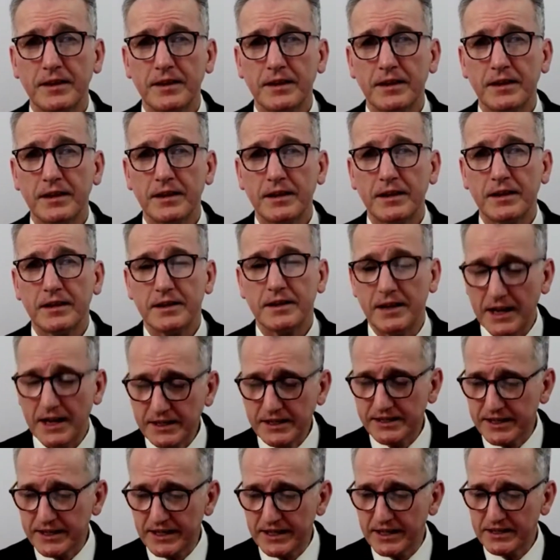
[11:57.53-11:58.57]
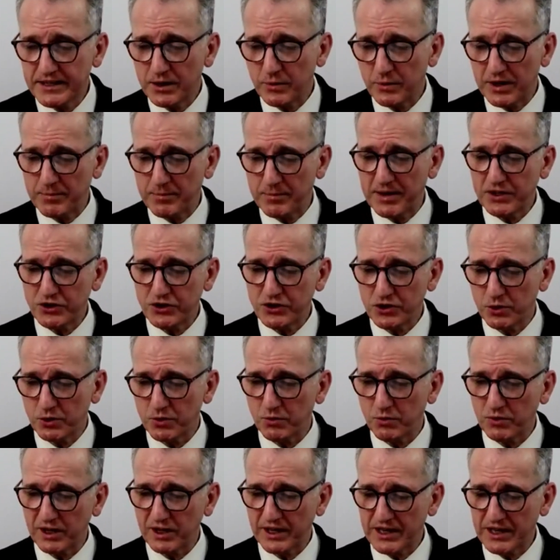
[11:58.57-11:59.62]
The next thing is, I want to make sure we're really
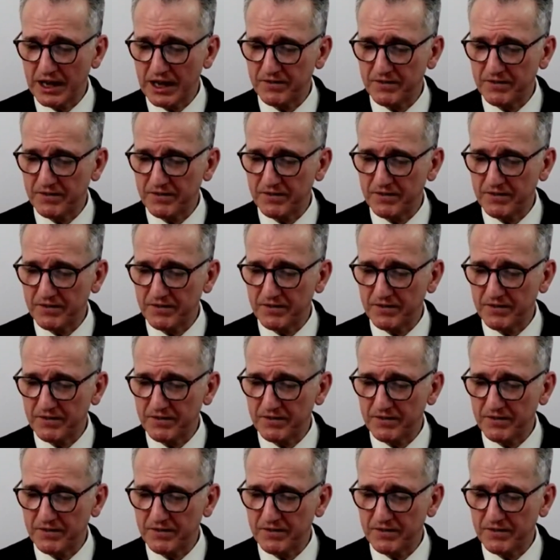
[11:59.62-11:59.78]
comfortable with